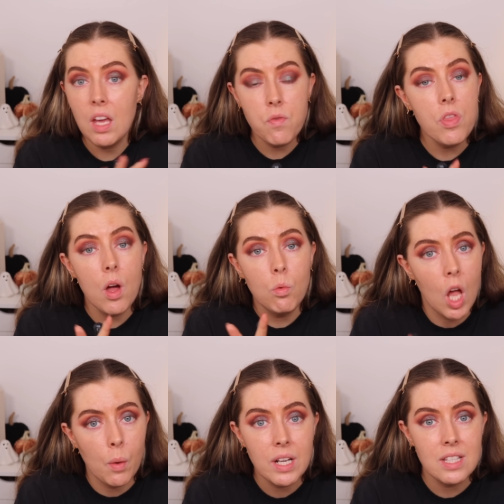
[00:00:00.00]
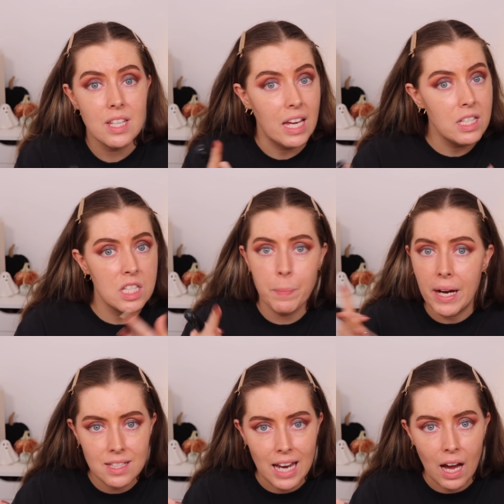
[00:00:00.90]
even though Lois is
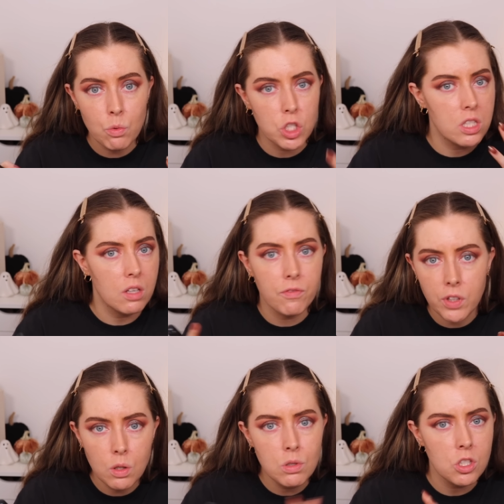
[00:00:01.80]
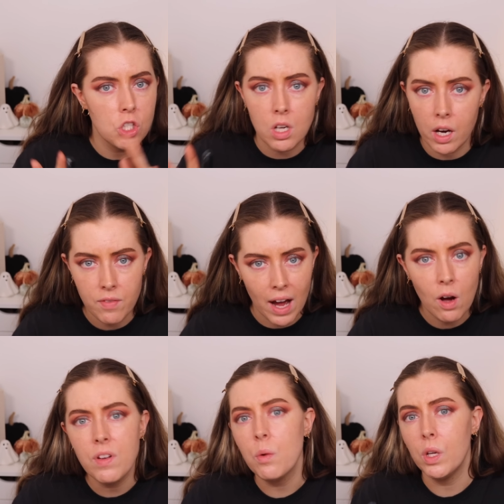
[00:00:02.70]
spaced out, she's confused, she's kind of out
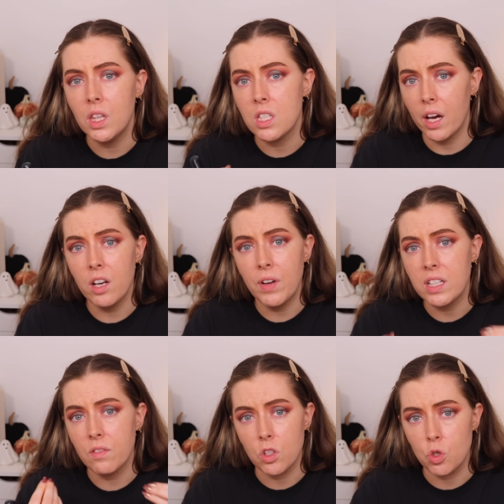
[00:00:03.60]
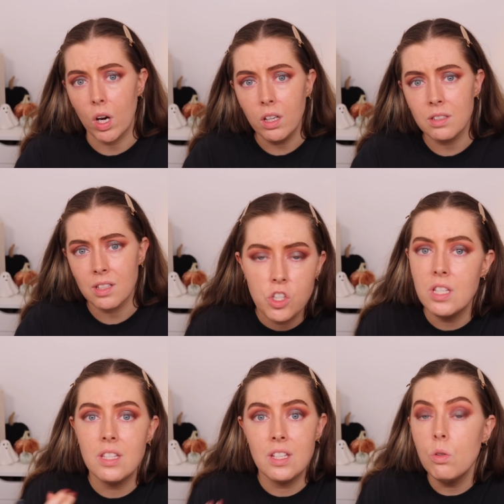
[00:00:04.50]
of it with the side effects of the drugs,
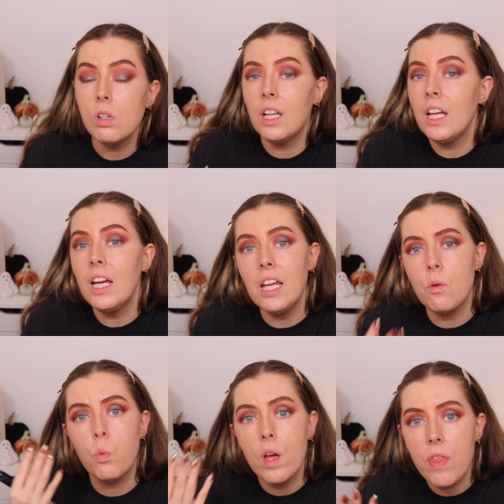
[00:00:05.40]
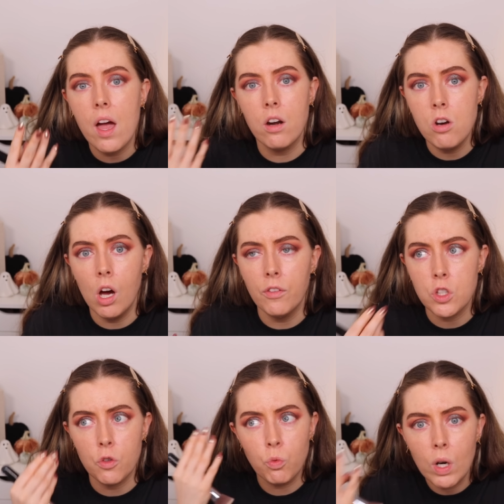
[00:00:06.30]
she's still clearly with it enough
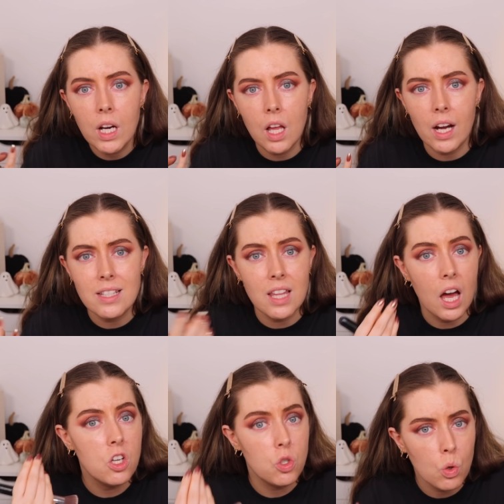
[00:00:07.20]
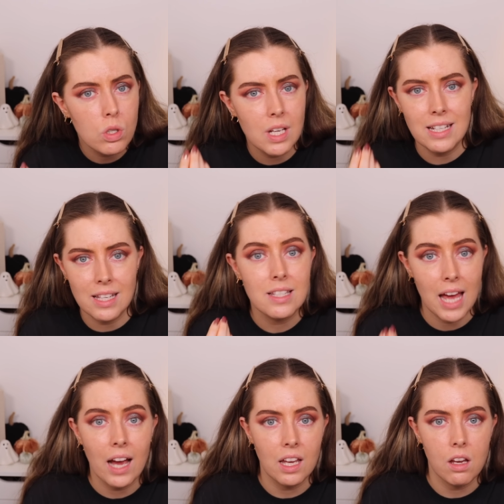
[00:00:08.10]
to realize that her daughter is
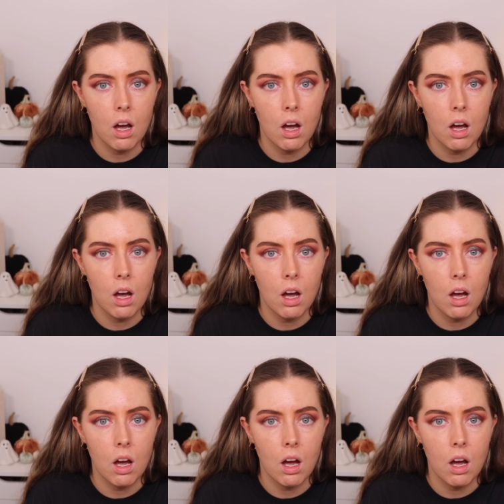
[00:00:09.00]
attacking